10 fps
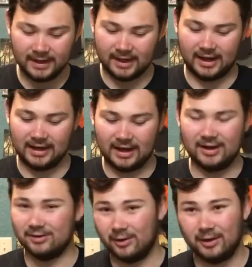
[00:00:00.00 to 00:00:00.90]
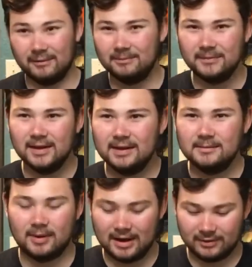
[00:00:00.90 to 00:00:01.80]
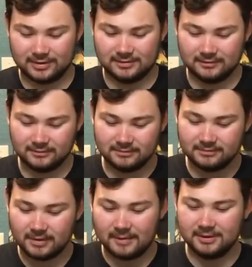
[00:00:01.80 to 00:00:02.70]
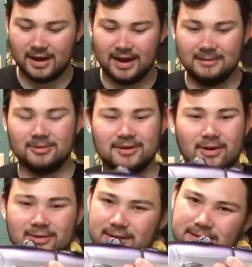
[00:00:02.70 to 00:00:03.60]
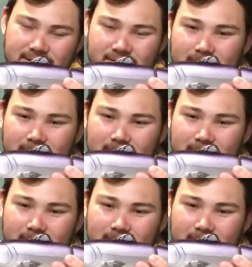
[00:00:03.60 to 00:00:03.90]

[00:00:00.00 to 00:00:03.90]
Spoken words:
And I don't know, I probably not able to go this year.